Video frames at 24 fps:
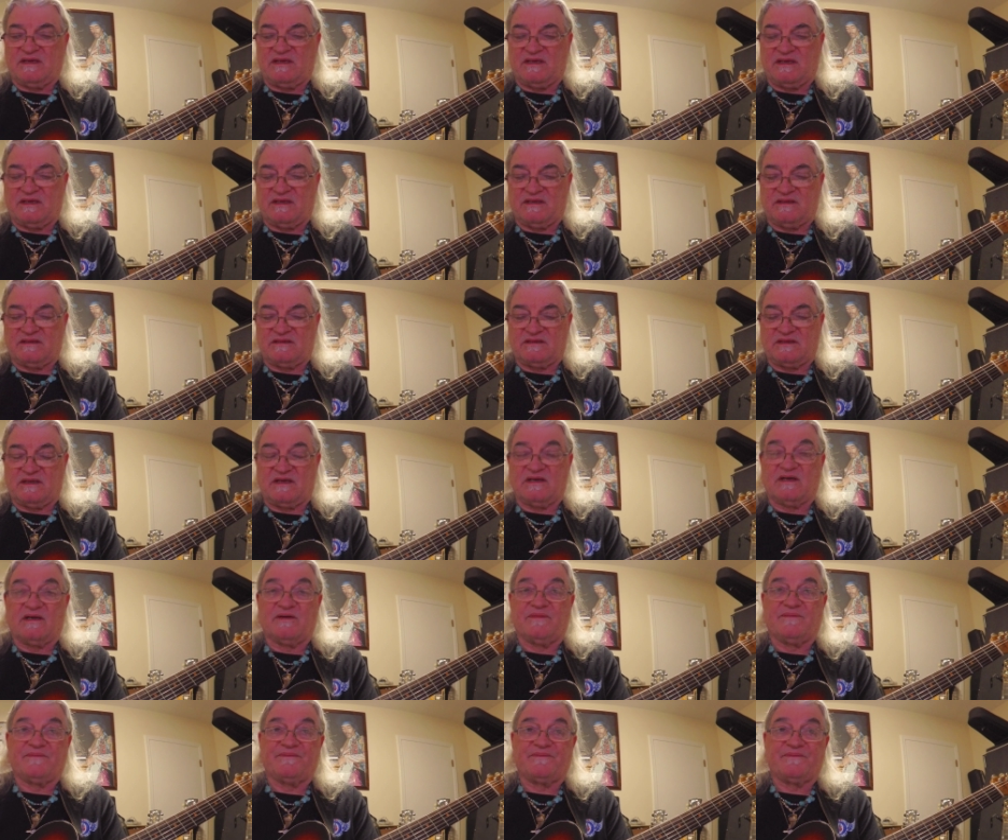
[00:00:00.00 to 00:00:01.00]
and
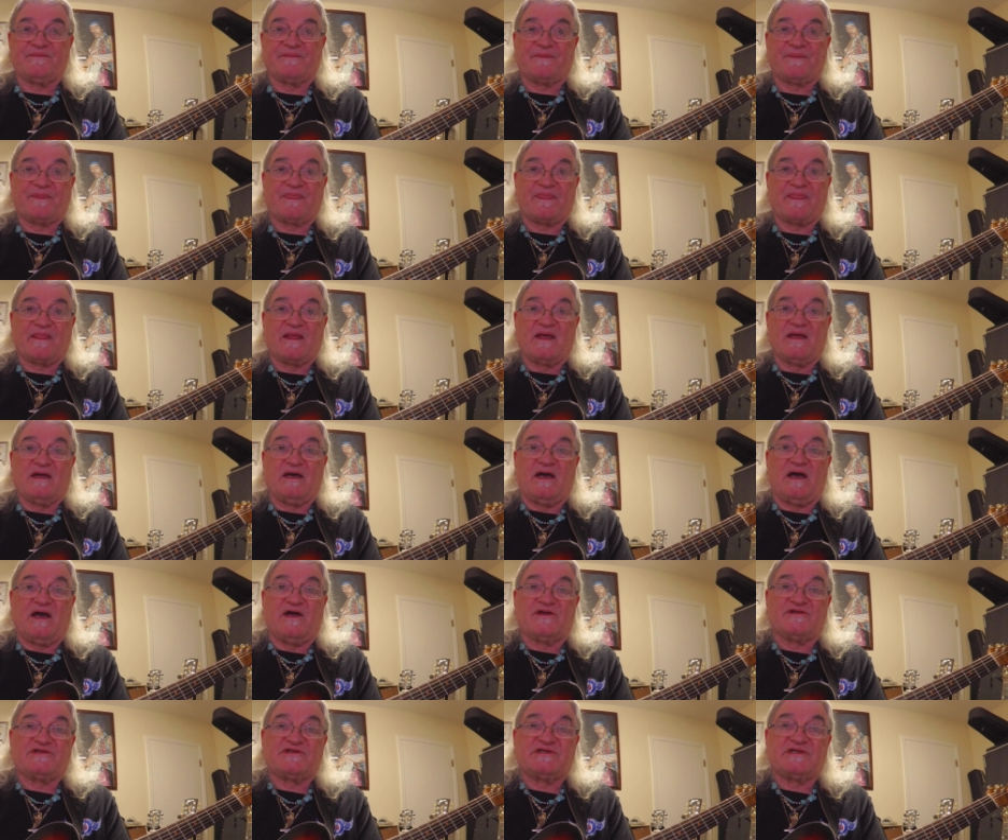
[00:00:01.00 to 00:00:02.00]

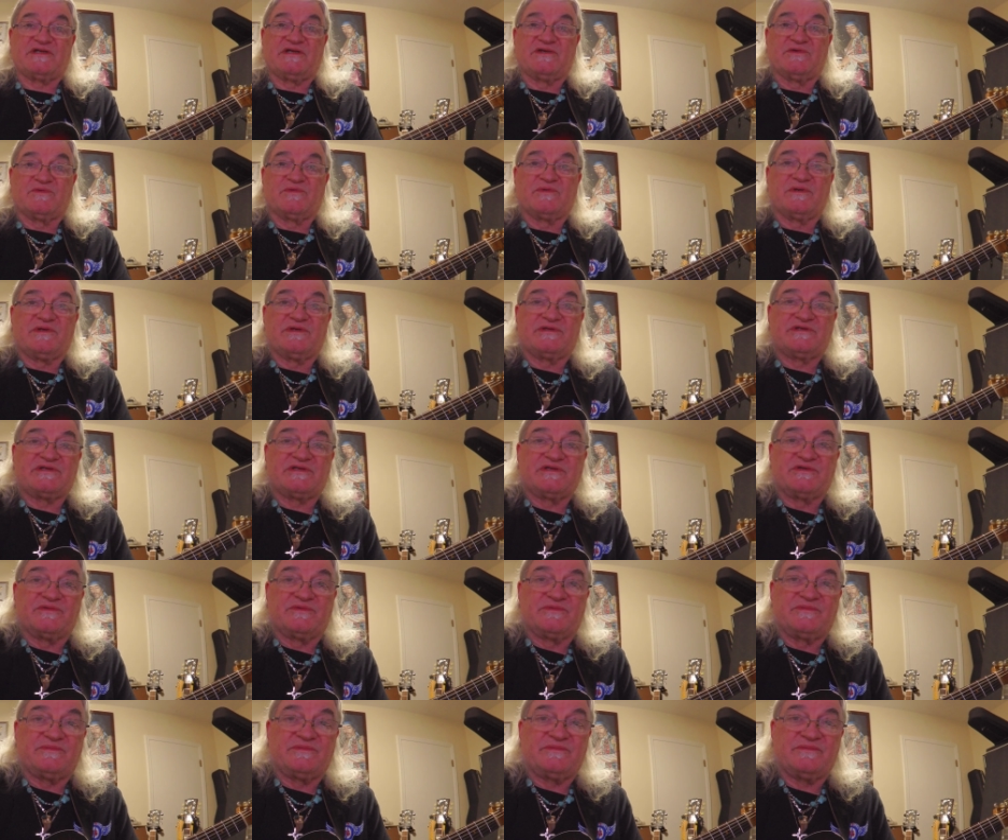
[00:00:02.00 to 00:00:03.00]
I'll see you real
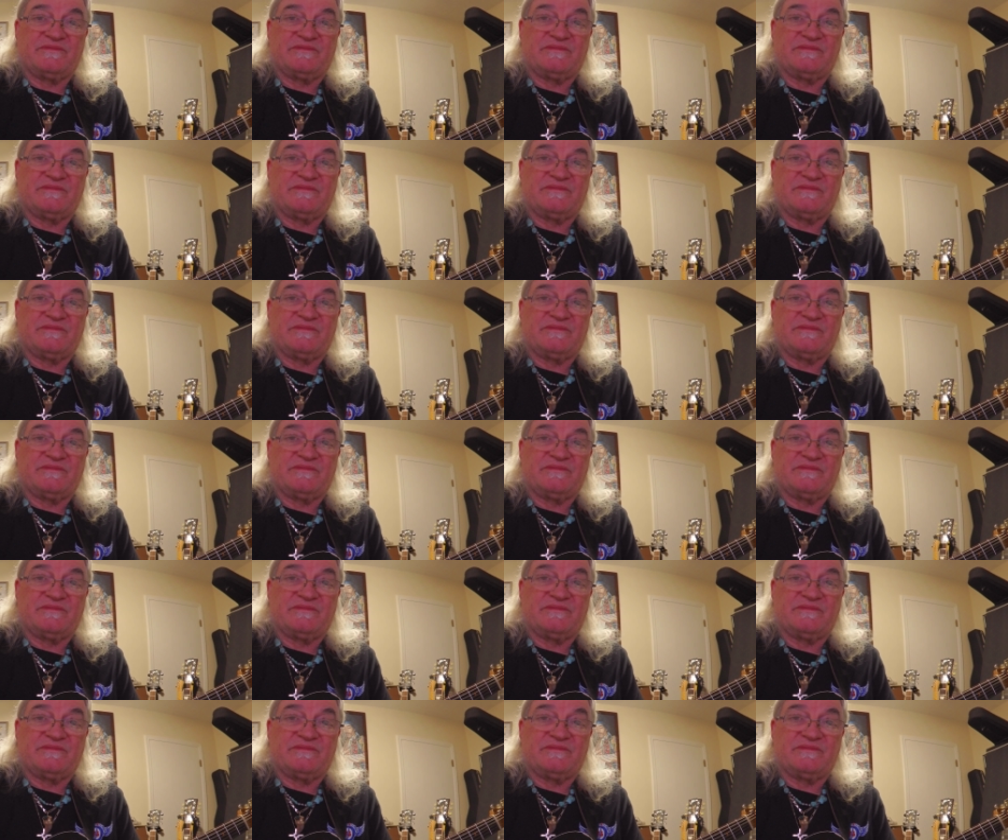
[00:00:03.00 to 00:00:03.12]
soon.